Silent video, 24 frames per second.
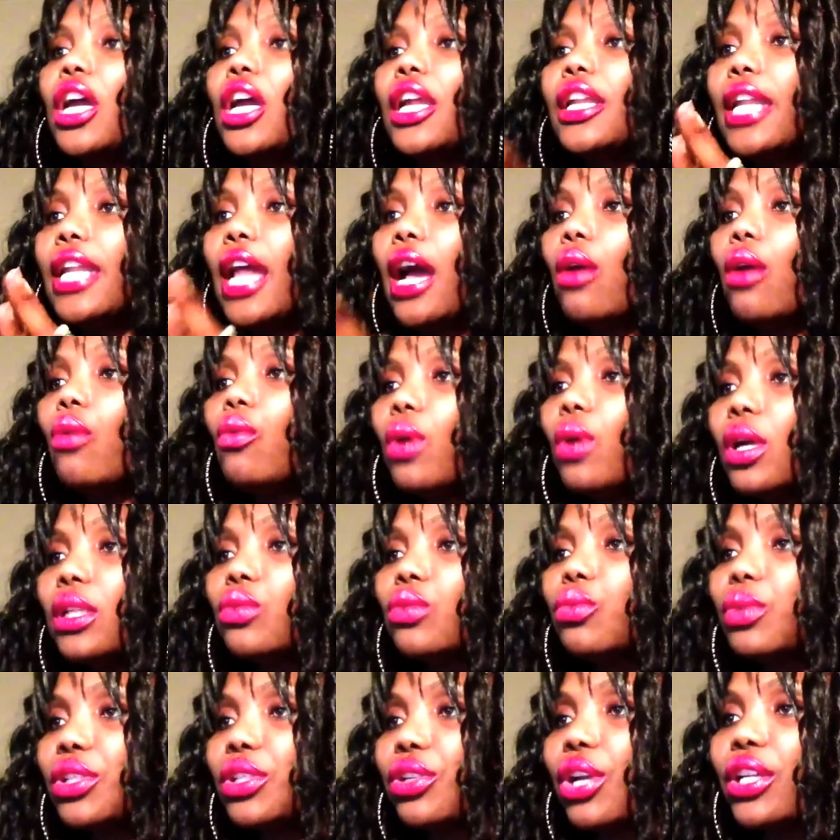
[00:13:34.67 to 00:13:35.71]
Now what
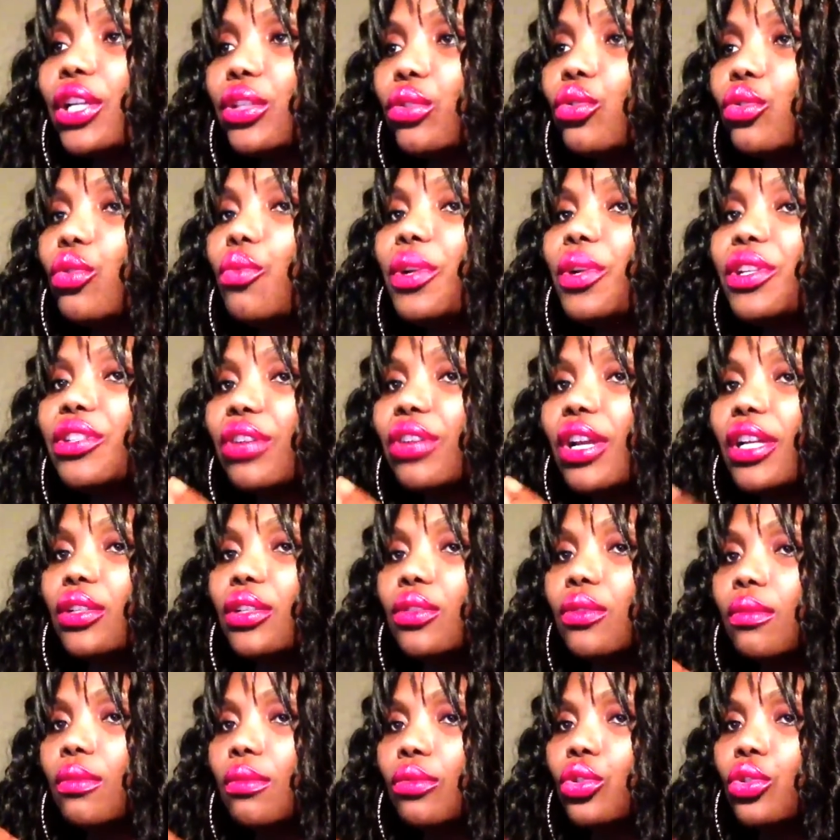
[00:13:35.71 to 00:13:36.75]
we're trying to do, we try to